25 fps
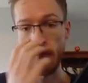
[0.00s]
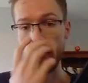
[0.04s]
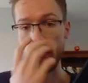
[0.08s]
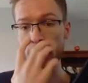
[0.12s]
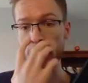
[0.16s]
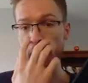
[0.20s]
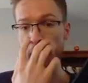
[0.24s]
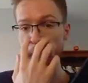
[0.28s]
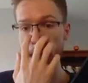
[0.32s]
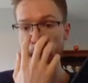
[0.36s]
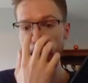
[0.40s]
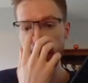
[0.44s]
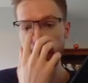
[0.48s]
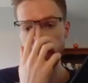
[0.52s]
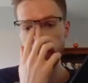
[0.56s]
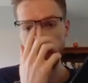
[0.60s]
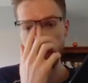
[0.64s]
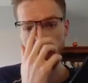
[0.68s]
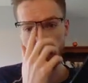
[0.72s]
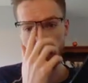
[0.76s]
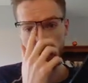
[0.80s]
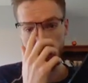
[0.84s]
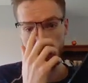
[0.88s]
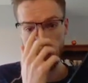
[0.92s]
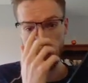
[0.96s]
So
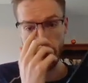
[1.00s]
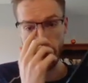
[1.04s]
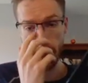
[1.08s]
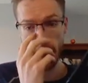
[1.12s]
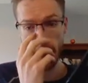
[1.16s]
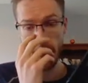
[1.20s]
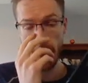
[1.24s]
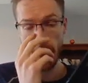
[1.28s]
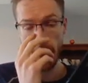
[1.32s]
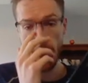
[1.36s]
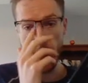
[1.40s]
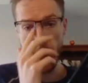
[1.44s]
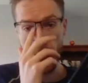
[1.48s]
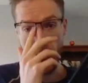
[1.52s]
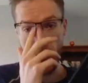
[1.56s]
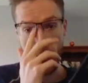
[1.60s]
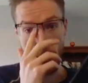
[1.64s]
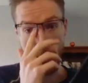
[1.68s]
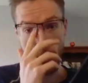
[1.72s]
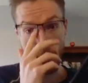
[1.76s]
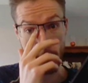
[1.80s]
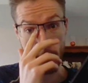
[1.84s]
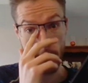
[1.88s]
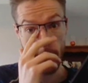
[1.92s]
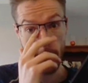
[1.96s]
basically,
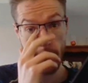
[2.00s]
the